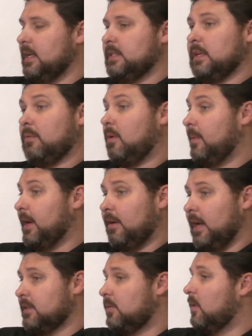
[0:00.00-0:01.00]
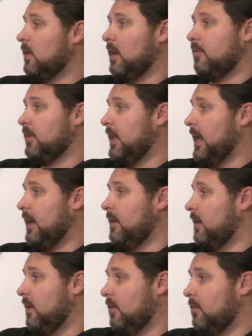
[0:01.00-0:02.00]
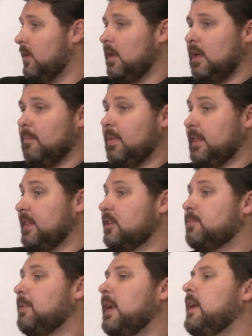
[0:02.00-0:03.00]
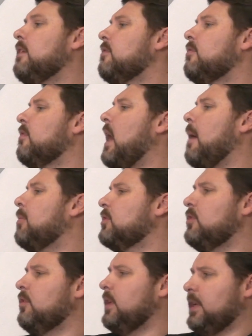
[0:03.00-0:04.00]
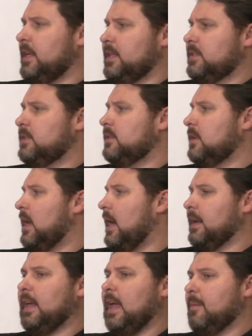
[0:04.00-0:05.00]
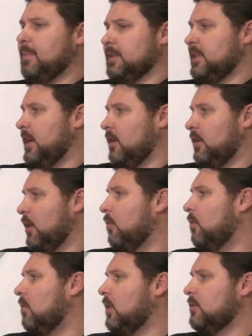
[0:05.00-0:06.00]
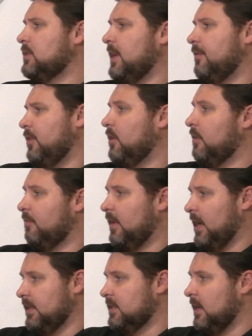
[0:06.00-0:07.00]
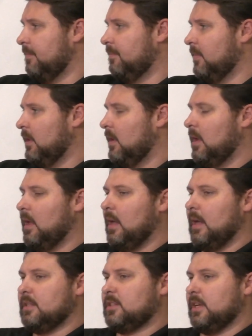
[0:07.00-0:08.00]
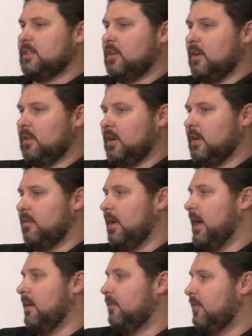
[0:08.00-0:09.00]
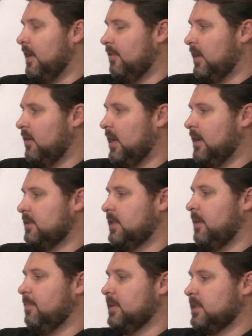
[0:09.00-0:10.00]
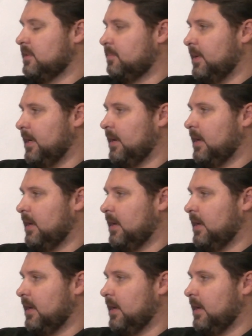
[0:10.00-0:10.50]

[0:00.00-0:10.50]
He said, well, my grants won't cover that, but there's plenty of opportunities on campus here. Go see if you can find some. And so I started looking around, found the Ohio State Business Plan